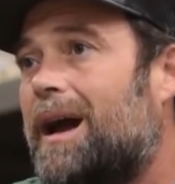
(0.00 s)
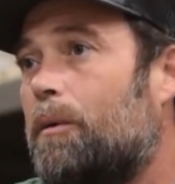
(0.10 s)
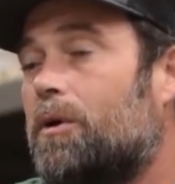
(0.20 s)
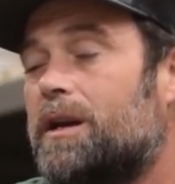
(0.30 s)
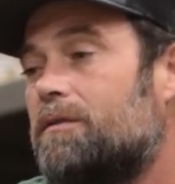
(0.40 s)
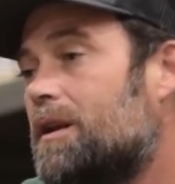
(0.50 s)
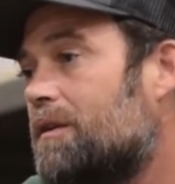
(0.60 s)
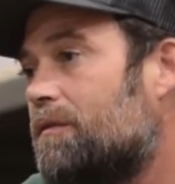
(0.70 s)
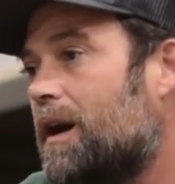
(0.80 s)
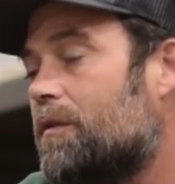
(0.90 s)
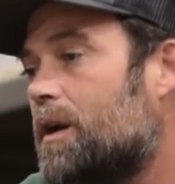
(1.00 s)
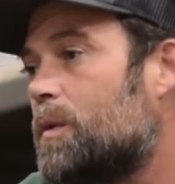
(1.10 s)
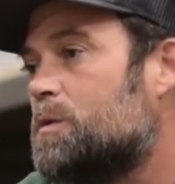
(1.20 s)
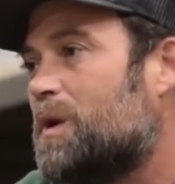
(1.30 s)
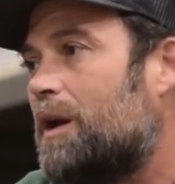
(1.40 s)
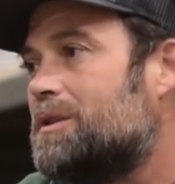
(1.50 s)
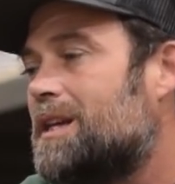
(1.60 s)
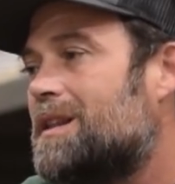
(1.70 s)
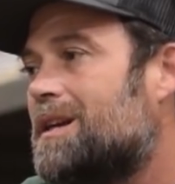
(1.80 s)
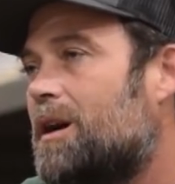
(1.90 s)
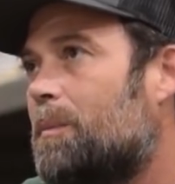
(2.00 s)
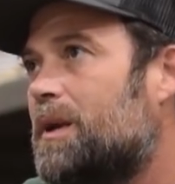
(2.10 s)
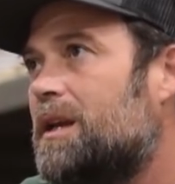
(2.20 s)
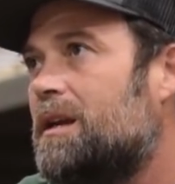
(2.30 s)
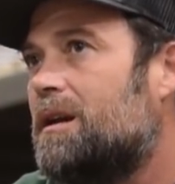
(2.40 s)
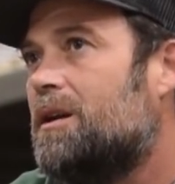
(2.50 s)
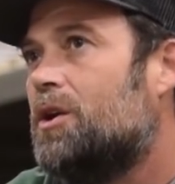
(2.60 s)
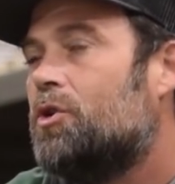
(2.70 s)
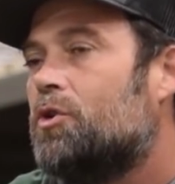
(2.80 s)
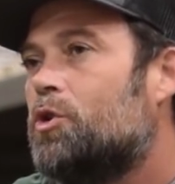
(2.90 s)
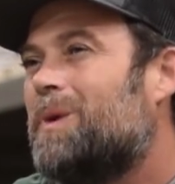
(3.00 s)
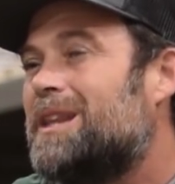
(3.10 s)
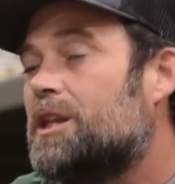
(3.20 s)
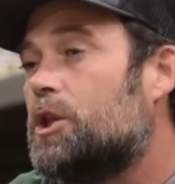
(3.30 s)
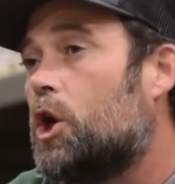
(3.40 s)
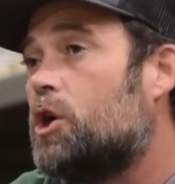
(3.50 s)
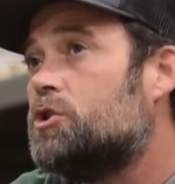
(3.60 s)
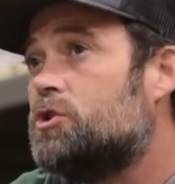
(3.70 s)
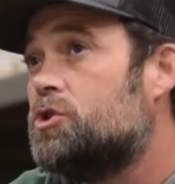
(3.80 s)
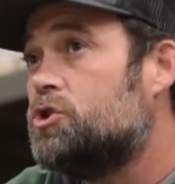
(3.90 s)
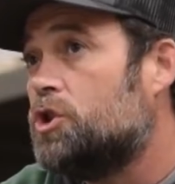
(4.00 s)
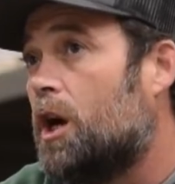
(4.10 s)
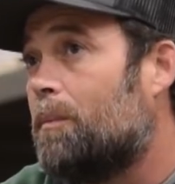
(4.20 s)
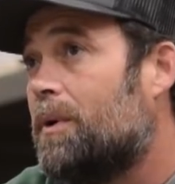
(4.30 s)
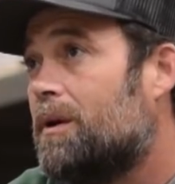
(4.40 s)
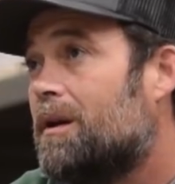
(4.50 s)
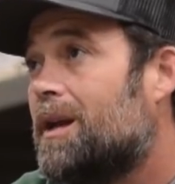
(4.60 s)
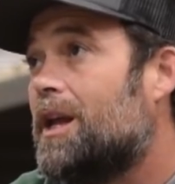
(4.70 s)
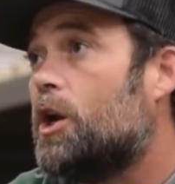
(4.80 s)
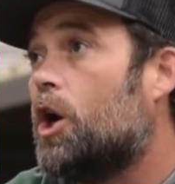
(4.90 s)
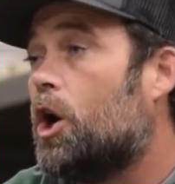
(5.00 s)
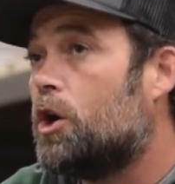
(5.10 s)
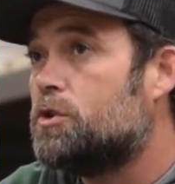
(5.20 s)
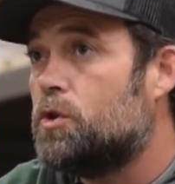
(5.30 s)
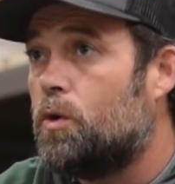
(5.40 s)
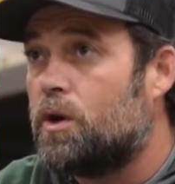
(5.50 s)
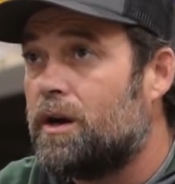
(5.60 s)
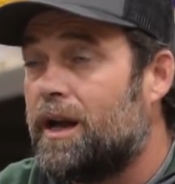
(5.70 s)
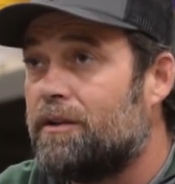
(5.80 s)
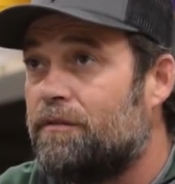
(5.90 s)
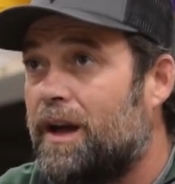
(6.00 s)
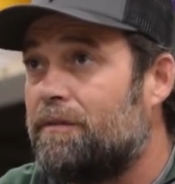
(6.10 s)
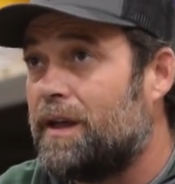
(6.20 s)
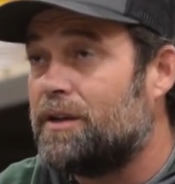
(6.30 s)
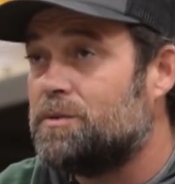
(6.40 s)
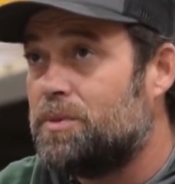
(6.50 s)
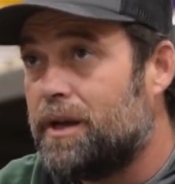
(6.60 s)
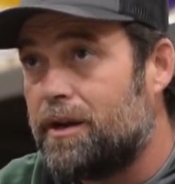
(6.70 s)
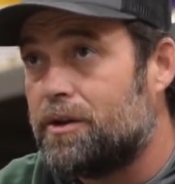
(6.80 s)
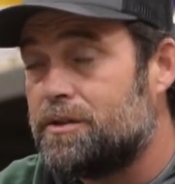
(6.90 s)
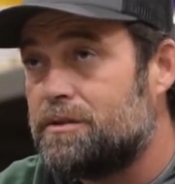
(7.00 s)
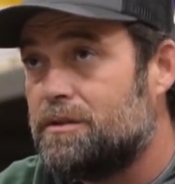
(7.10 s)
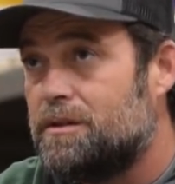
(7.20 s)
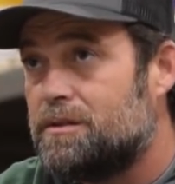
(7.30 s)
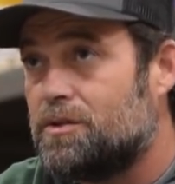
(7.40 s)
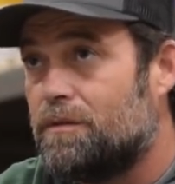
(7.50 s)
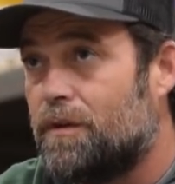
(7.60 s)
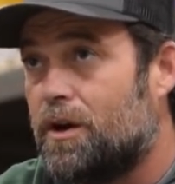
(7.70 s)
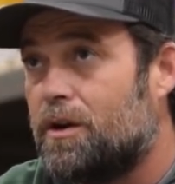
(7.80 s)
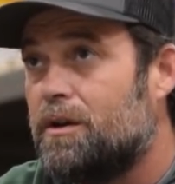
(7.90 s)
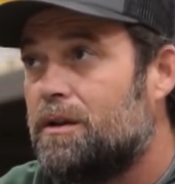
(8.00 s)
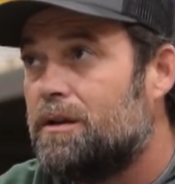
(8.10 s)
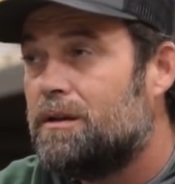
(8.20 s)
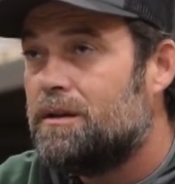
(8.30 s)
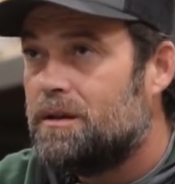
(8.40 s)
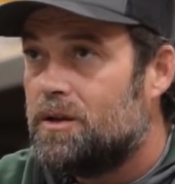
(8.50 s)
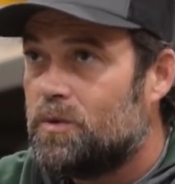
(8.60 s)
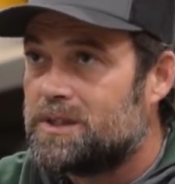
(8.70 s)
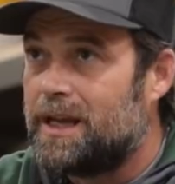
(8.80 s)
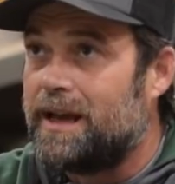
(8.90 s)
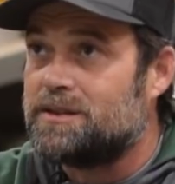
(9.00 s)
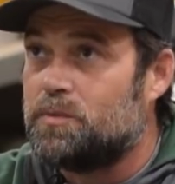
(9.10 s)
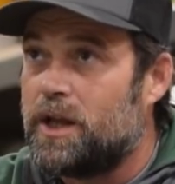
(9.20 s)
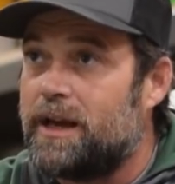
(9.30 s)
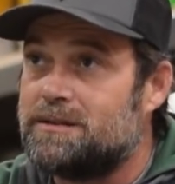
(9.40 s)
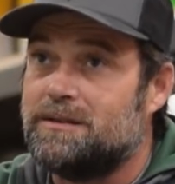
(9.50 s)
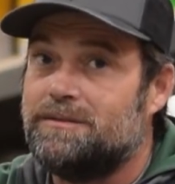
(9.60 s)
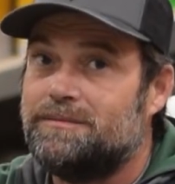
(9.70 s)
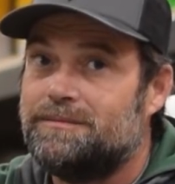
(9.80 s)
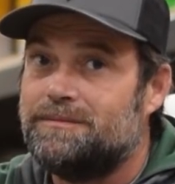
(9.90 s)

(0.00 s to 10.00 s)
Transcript: I won't give you any final numbers, but I will say the company who made the largest jump in our tour out of 5,000 players so far was Kastaplast.